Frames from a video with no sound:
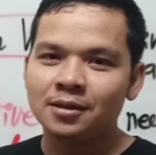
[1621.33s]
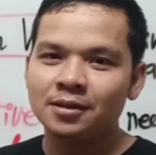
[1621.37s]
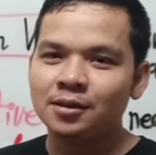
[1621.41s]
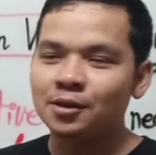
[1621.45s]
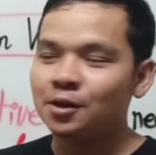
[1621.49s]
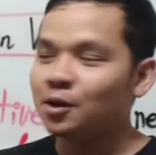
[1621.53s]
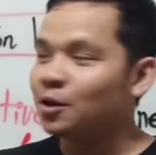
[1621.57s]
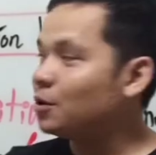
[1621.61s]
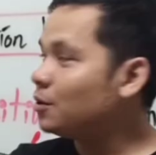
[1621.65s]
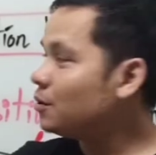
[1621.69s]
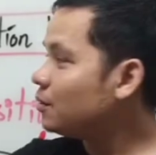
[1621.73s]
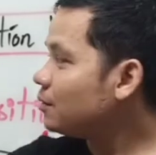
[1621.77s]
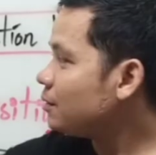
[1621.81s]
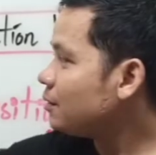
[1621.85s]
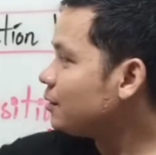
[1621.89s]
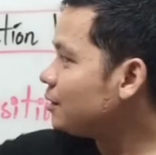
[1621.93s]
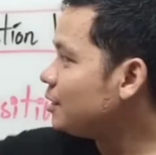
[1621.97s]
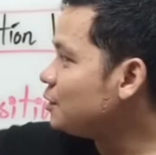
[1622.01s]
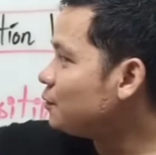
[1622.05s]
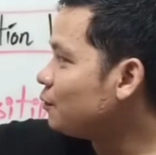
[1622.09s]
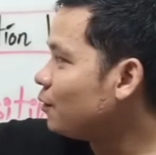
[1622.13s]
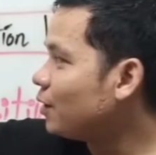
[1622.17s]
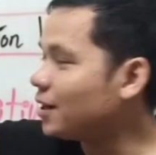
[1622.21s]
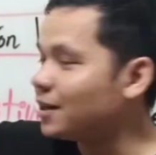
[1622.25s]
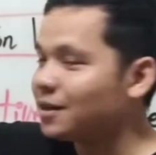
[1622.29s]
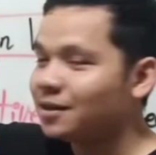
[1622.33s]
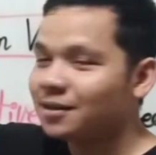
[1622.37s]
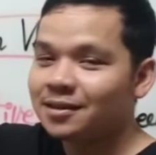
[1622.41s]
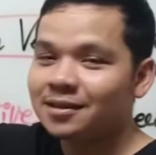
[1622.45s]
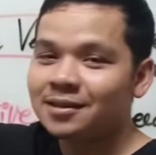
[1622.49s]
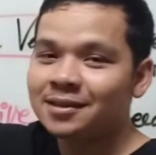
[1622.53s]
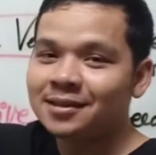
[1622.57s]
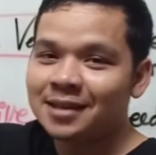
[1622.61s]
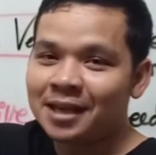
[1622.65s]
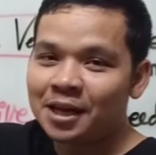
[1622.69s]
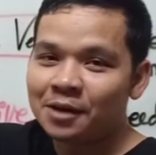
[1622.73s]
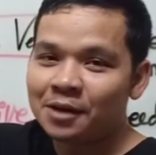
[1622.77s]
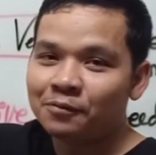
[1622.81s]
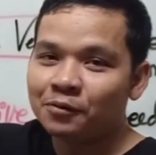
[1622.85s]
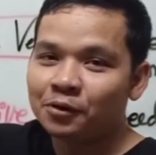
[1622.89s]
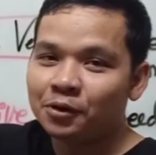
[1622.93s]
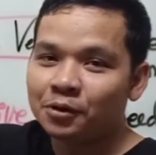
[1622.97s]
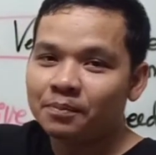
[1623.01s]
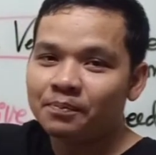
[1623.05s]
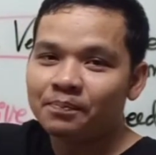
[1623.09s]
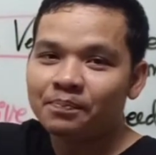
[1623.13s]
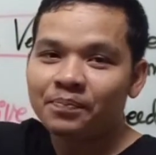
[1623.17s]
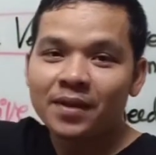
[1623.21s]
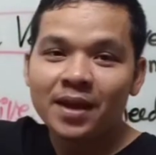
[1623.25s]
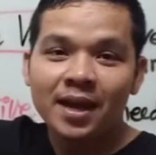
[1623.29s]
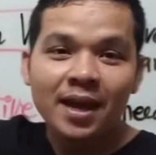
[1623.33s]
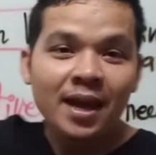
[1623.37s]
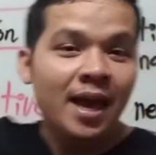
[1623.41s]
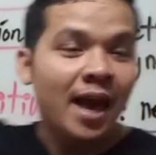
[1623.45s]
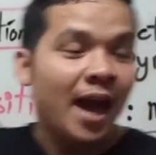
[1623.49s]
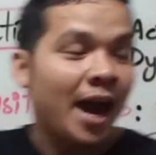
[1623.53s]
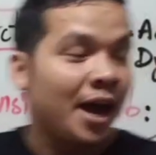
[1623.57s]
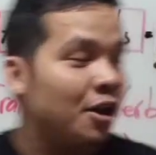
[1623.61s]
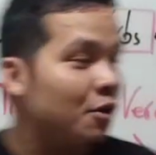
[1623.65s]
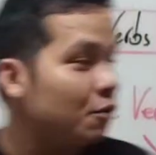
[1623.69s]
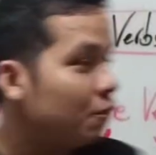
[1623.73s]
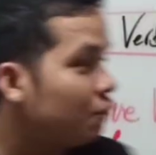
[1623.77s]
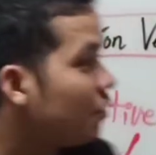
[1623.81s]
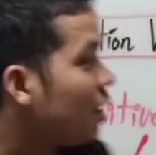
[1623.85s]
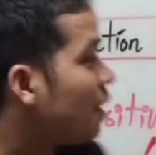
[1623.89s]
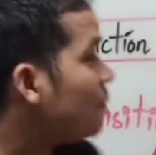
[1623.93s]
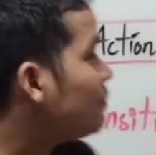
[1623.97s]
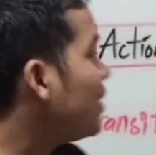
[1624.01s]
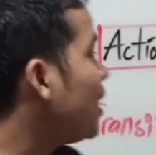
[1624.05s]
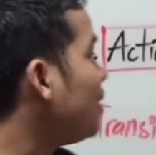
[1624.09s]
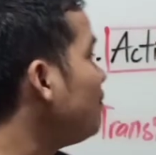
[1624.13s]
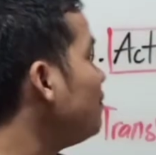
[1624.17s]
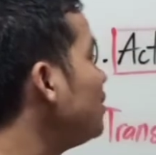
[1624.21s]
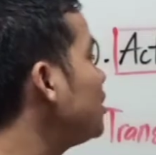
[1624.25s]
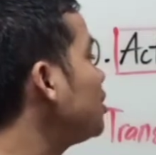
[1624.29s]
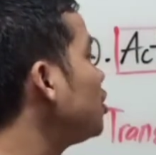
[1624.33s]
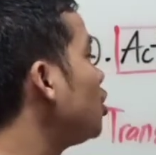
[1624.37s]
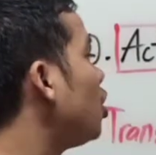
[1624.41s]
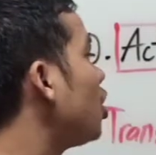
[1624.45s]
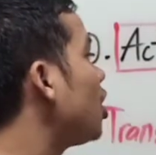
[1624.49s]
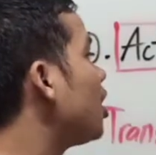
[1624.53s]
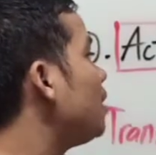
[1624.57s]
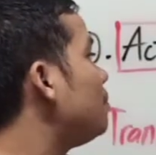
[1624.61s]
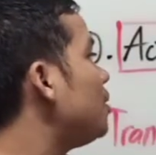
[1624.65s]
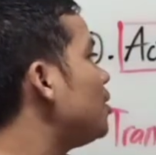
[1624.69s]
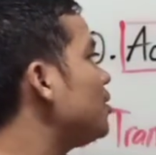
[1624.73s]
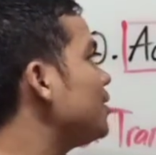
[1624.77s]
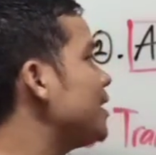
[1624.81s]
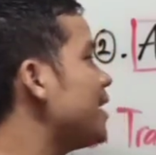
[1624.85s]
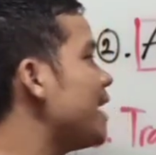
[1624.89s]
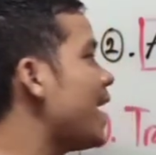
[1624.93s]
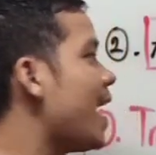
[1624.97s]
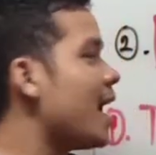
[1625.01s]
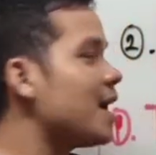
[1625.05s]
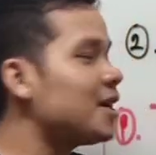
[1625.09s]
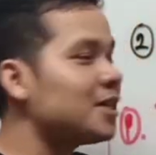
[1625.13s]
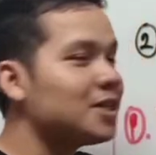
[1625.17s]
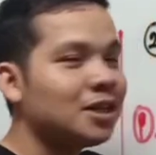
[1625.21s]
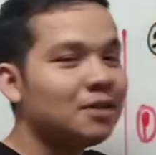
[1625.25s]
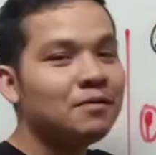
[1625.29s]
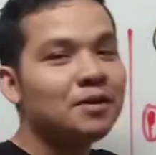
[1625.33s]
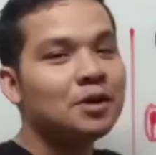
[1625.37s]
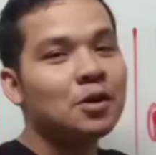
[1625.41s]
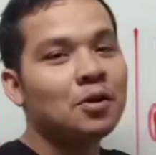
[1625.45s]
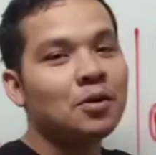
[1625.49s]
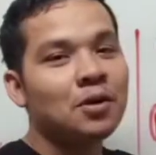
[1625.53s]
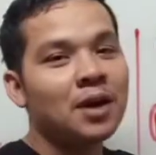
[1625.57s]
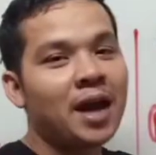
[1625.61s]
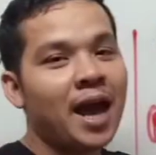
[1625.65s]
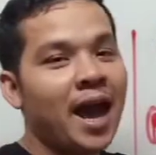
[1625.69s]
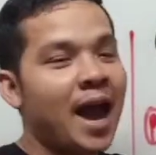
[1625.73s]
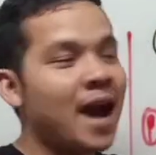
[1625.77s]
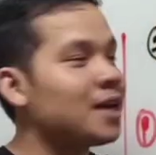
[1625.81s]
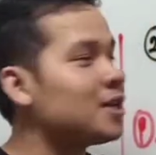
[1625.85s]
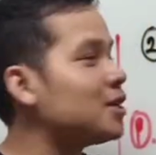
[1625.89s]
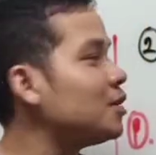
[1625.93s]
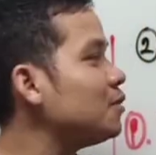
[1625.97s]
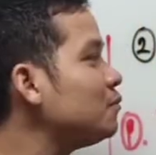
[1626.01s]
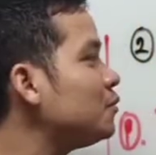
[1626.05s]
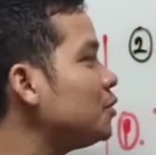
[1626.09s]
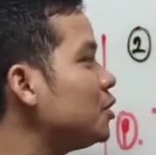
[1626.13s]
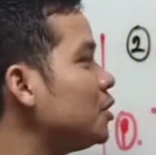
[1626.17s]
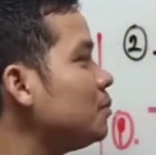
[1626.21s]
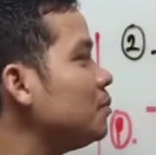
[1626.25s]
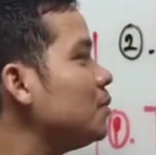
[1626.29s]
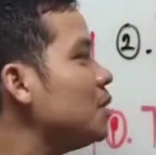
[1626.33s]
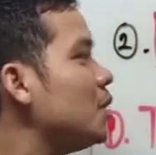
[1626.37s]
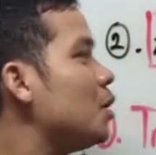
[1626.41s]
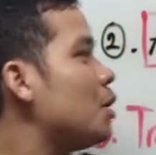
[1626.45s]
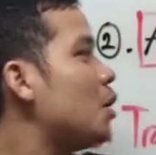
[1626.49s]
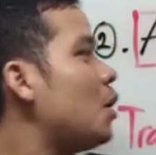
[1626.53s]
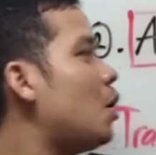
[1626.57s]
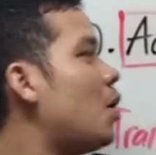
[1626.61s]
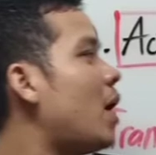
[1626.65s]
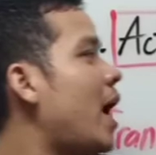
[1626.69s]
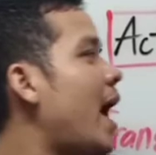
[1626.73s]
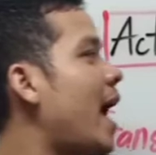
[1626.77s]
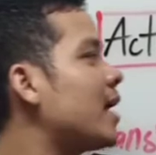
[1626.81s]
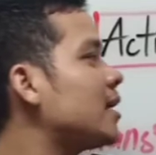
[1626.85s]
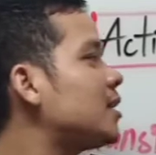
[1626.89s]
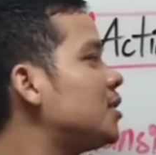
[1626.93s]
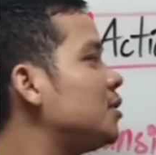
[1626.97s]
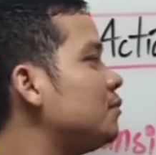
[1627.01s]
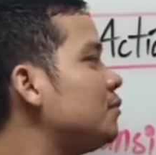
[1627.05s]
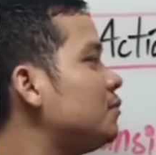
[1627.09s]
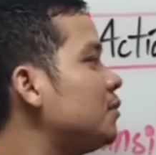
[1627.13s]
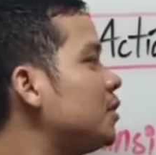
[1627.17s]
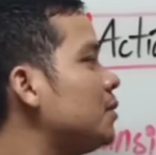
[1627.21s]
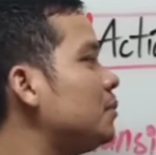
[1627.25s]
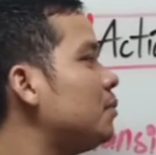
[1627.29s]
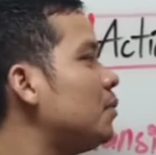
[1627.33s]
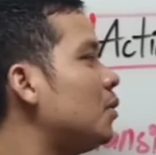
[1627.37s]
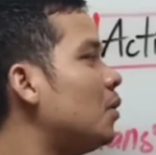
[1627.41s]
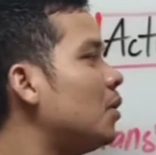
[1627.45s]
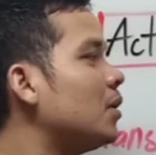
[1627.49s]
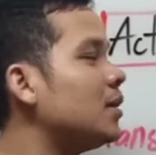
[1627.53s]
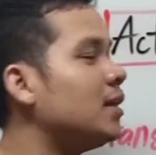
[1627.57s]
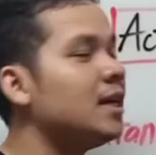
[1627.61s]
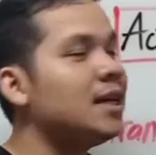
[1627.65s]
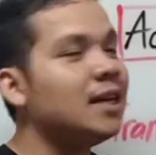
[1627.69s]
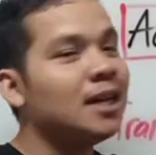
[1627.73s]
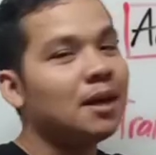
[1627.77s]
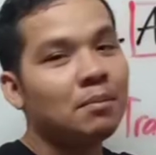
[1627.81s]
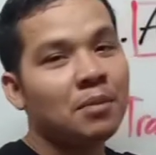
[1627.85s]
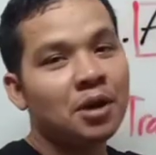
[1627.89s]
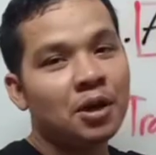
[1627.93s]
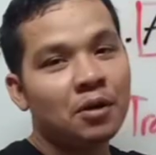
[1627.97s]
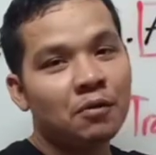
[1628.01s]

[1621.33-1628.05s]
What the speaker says: You know, this one, state verb. And the verb that we talk about the action, we call action verb or active verb or dynamic